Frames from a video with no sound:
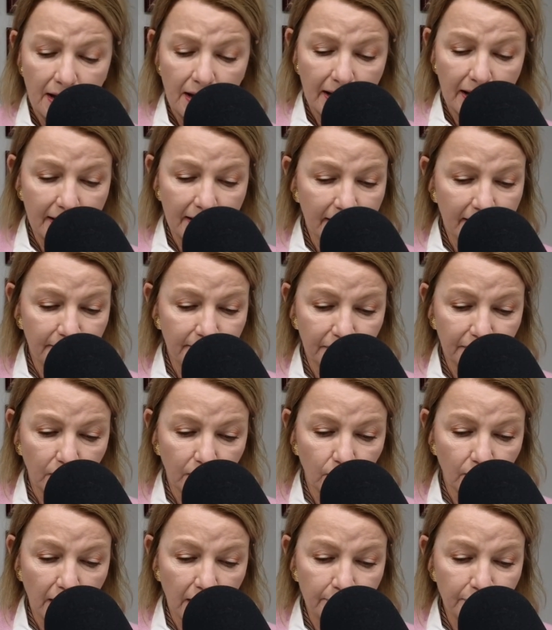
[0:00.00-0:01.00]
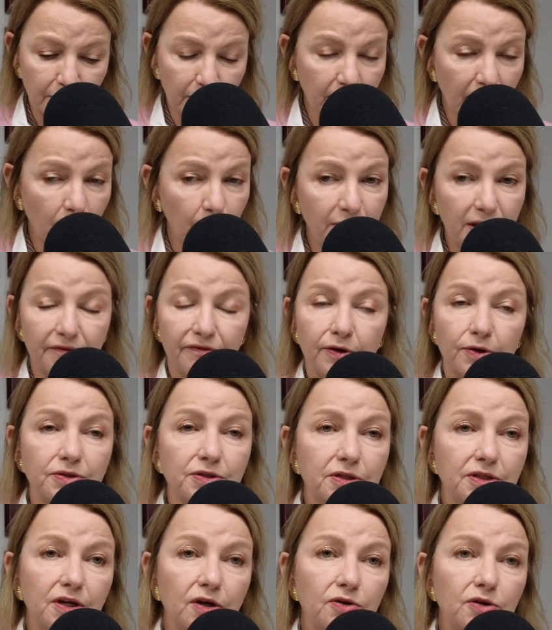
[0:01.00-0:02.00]
I'll be the first
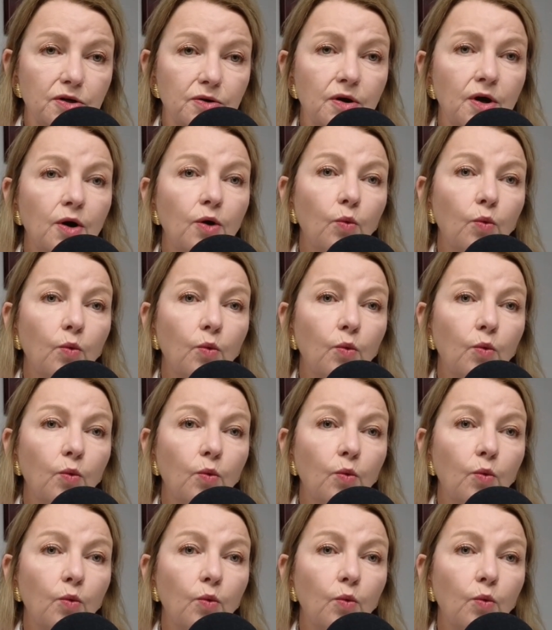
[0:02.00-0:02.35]
to tell you,